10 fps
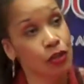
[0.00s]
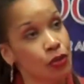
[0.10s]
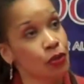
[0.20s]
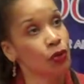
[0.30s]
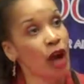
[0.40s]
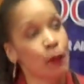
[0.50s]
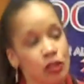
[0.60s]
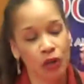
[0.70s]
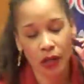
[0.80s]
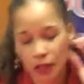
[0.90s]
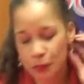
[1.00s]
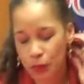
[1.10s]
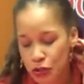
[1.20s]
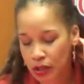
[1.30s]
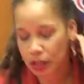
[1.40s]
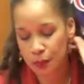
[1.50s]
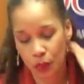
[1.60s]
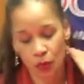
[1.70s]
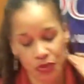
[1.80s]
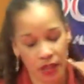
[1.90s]
So I would struggle in this
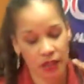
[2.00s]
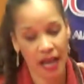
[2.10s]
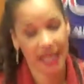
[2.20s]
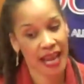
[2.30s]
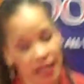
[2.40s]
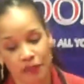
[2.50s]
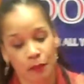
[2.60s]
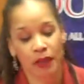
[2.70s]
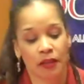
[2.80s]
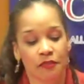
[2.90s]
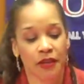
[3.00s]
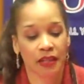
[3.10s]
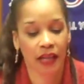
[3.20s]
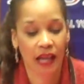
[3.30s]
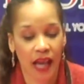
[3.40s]
pose, and hated every minute of it.